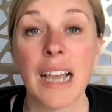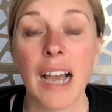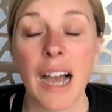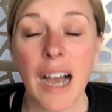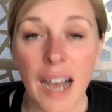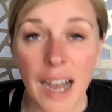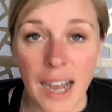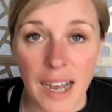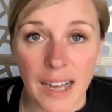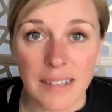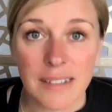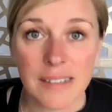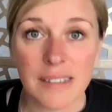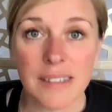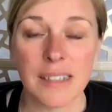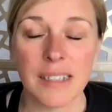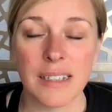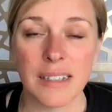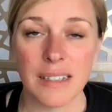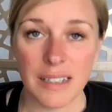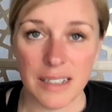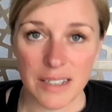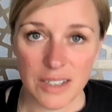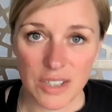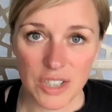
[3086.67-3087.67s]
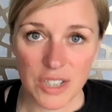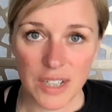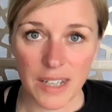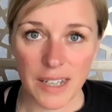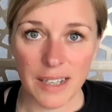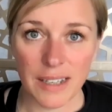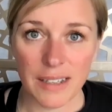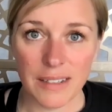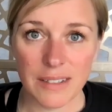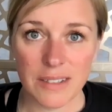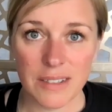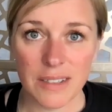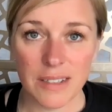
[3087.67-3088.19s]
constantly
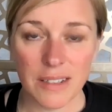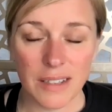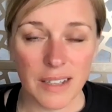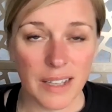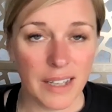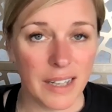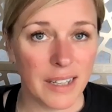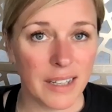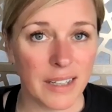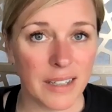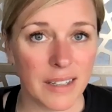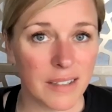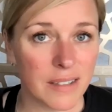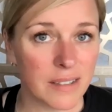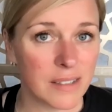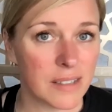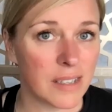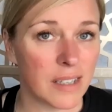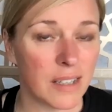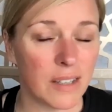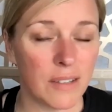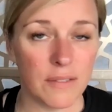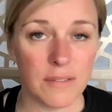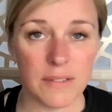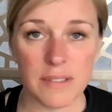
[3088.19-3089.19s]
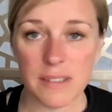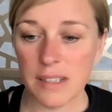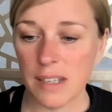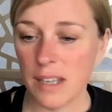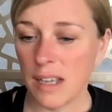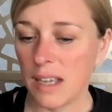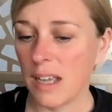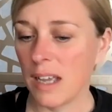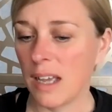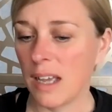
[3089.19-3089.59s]
change, letting ourselves